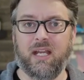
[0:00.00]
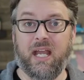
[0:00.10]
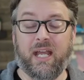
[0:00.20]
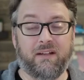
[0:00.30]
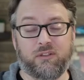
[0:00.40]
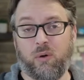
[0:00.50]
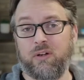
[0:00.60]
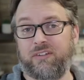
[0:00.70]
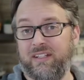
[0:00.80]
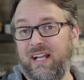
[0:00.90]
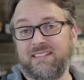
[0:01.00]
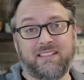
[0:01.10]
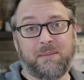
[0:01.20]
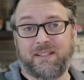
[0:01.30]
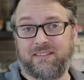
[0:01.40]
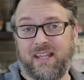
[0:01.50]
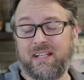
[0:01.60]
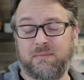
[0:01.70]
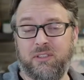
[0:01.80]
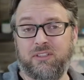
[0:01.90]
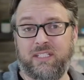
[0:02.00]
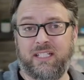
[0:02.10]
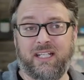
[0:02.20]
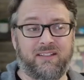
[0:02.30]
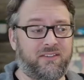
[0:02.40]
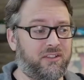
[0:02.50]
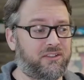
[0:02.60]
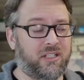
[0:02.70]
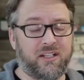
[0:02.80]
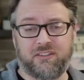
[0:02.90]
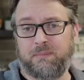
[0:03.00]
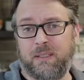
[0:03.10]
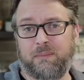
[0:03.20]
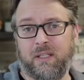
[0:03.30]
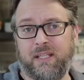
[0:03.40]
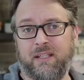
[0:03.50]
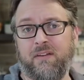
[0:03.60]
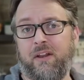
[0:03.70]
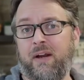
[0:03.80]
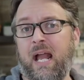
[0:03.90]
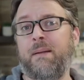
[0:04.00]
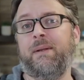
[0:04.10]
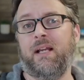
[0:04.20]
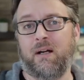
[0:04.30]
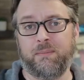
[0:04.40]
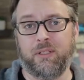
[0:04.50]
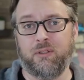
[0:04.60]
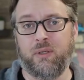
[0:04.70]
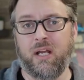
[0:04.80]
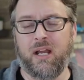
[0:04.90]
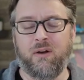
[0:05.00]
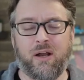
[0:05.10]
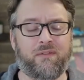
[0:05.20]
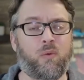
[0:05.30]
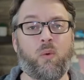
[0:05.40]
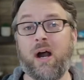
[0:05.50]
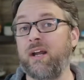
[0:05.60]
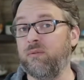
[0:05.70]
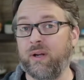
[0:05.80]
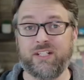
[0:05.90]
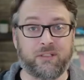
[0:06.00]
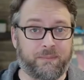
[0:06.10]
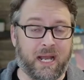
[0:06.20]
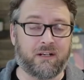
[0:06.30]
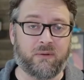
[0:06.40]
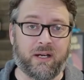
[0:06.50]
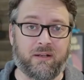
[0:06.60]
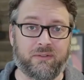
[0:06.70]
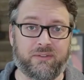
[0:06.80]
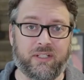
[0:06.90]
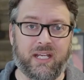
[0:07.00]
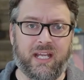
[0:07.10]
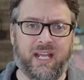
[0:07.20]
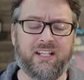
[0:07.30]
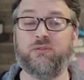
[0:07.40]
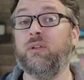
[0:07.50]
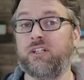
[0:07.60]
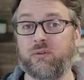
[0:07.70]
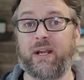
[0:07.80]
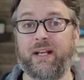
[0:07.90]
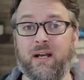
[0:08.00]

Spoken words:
And of course, the nice thing about the Slack community is there's tons of people in there that are happy to help you, who have a wide range of backgrounds, and it's really great.